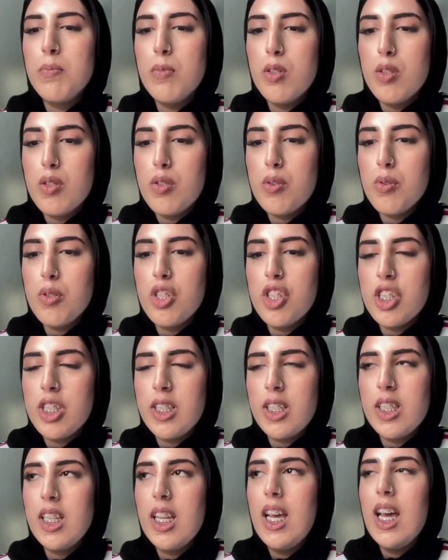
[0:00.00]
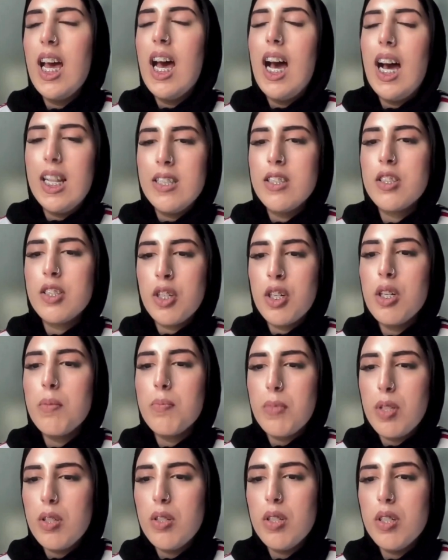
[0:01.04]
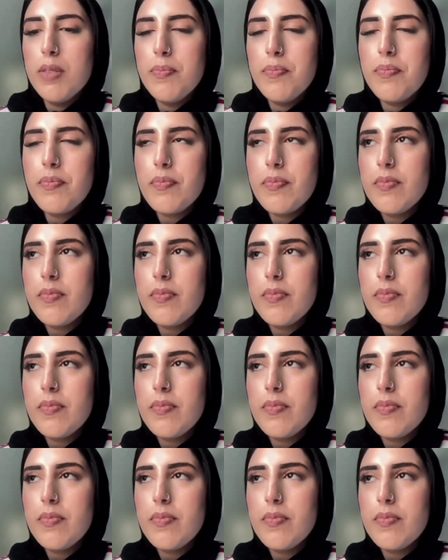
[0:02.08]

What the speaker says: more Georgian, and it's helped a lot.